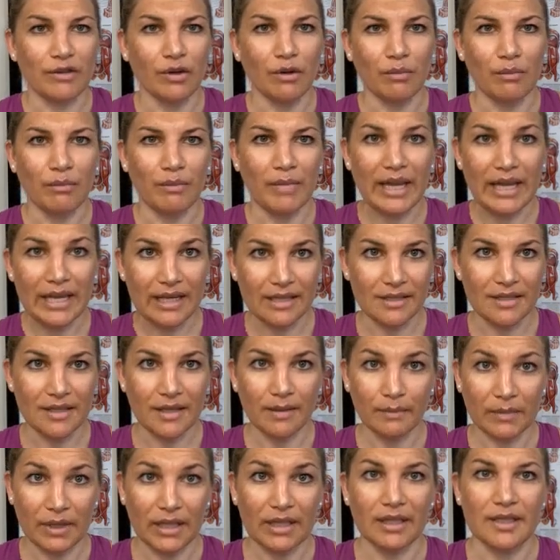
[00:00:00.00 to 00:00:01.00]
Don't make it
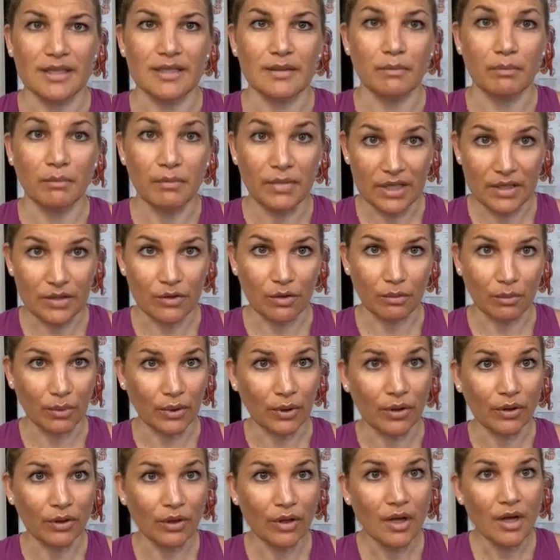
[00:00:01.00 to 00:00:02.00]
something that's
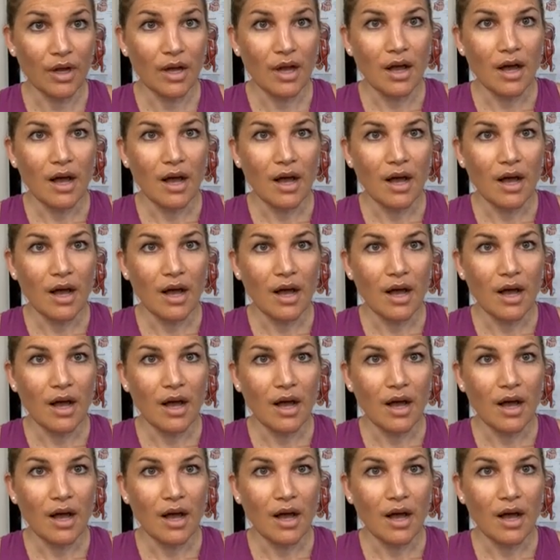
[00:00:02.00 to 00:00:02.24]
miserable.